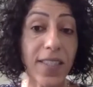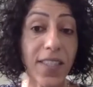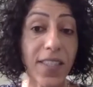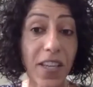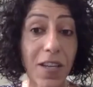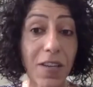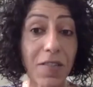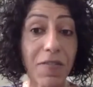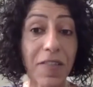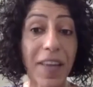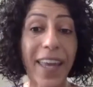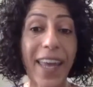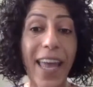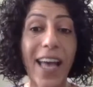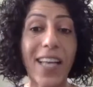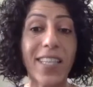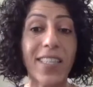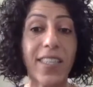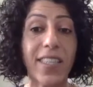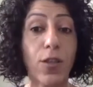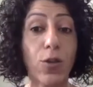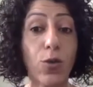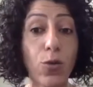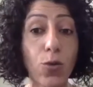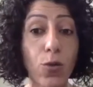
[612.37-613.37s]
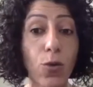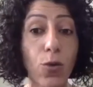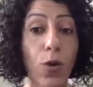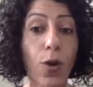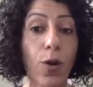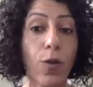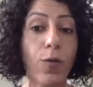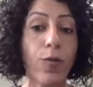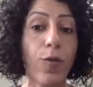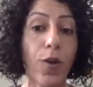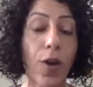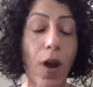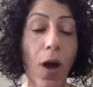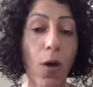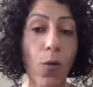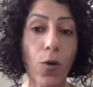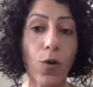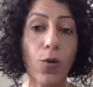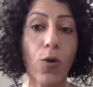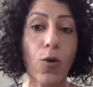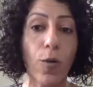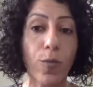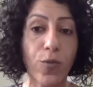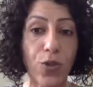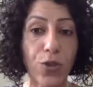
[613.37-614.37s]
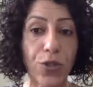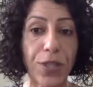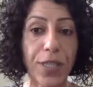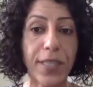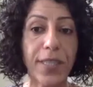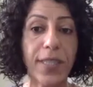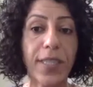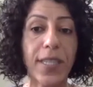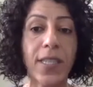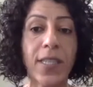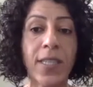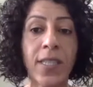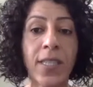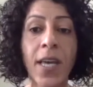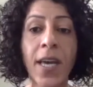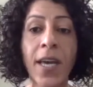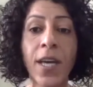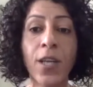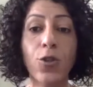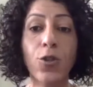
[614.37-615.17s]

serving as a tool for our communities